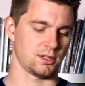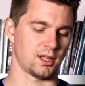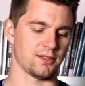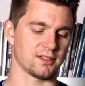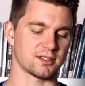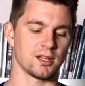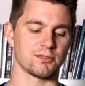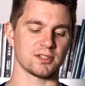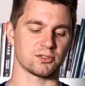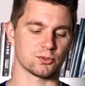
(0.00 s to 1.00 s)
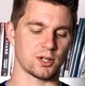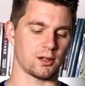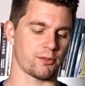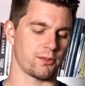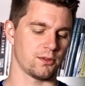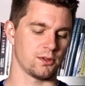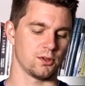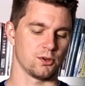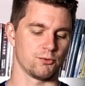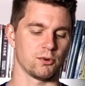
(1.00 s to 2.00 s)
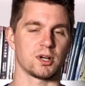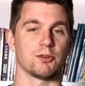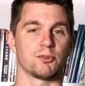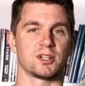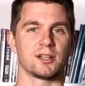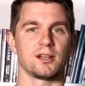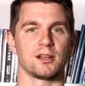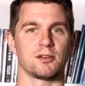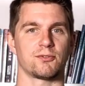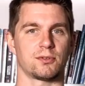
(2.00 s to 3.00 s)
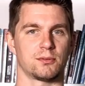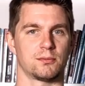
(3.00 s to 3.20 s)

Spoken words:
And this gives us strength for our everyday life.